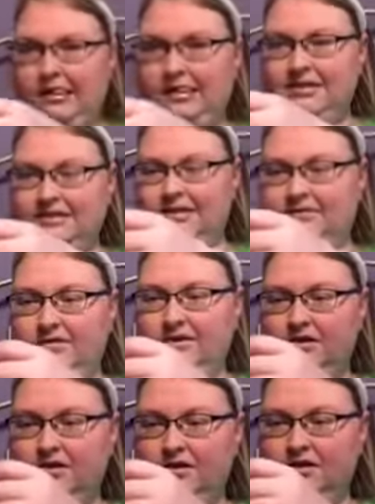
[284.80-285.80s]
let's see.
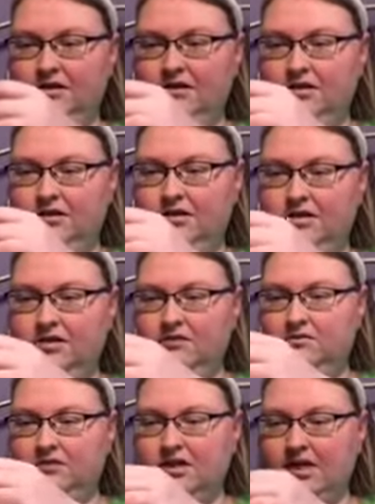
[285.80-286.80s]

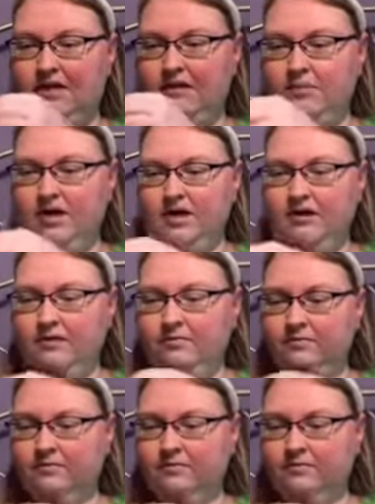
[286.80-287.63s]
Tie it in the back.